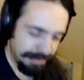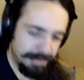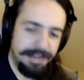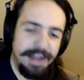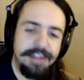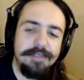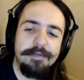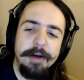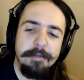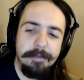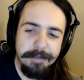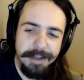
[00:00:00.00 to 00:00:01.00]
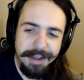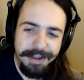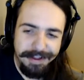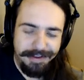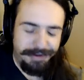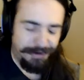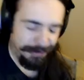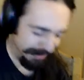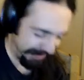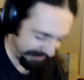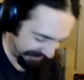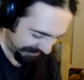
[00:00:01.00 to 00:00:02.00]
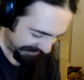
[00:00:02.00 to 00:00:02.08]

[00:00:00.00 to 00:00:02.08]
that's probably a good choice.